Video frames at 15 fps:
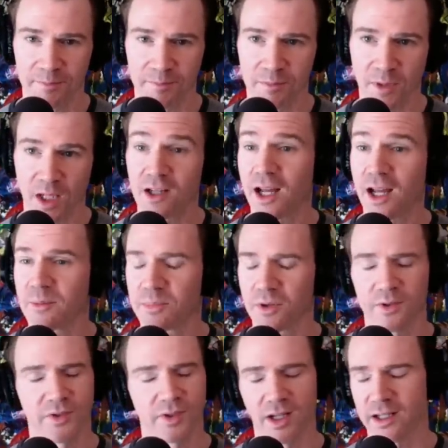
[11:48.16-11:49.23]
in
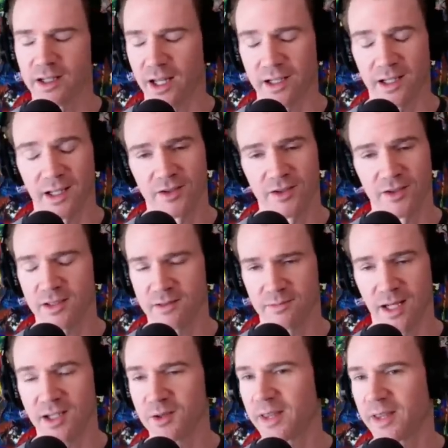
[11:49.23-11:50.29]
April. Sorry,
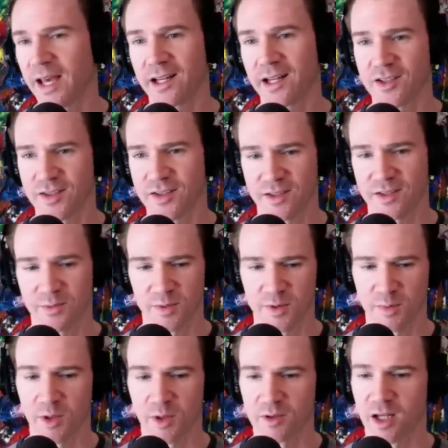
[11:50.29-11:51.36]
I knew that. I just
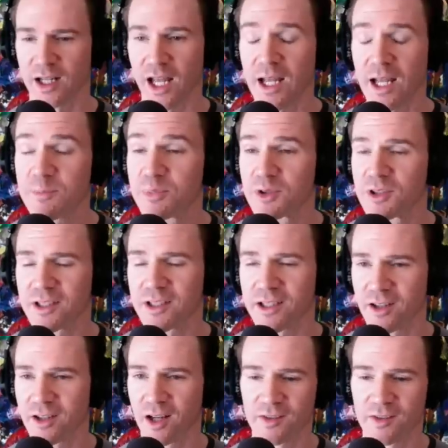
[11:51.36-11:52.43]
was wrong. April
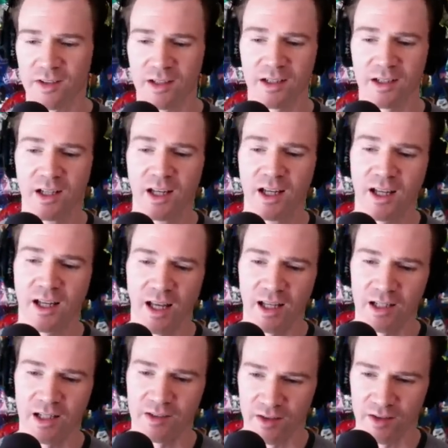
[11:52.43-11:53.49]
in Austin,
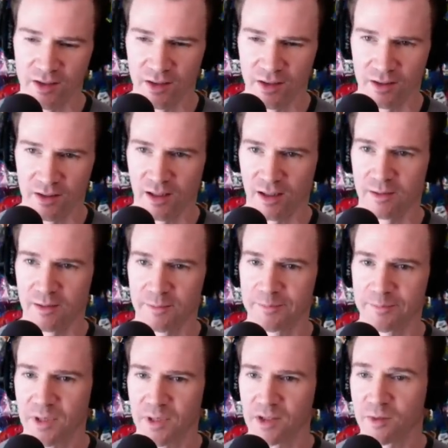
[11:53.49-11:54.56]
and it's at the
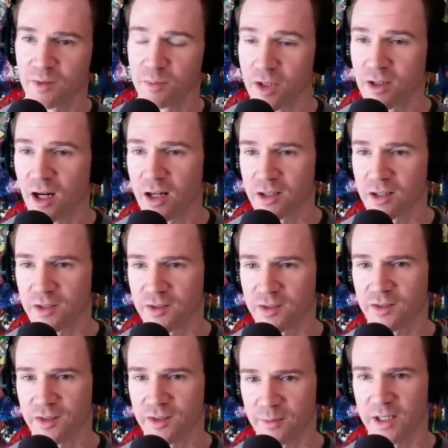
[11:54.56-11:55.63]

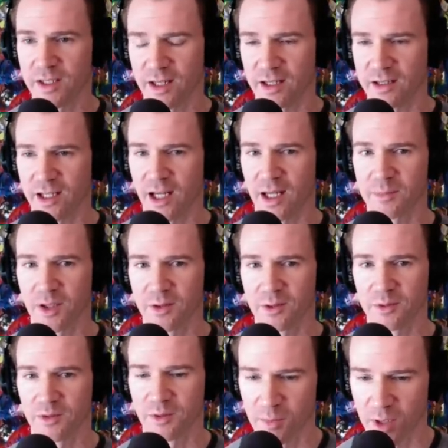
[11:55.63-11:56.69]
smarterartistsummit.com. Go to
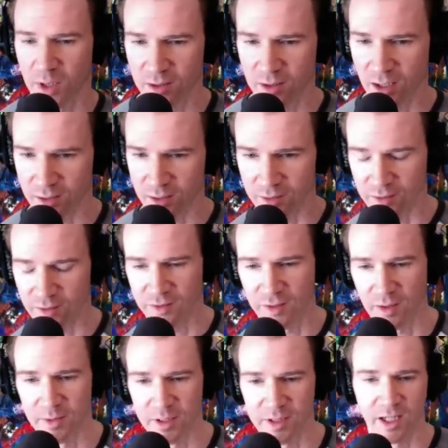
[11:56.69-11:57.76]

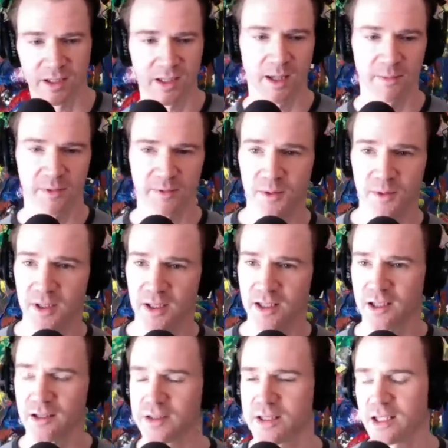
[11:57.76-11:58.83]
smarterartistsummit.com if you want to
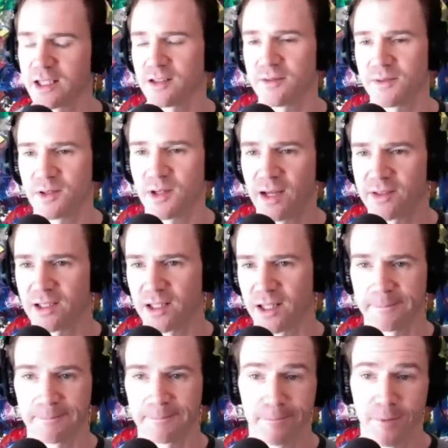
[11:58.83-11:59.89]
get your ticket if you haven't yet.
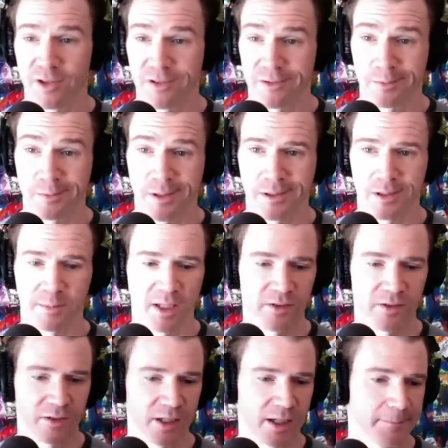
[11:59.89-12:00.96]
So I just wanted to
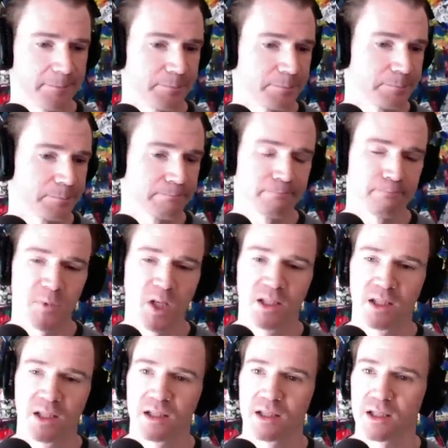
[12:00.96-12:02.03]
mention that.
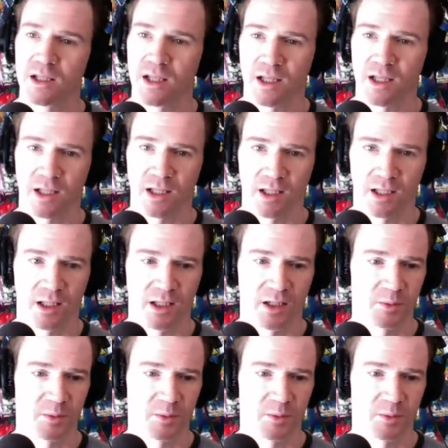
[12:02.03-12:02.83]
And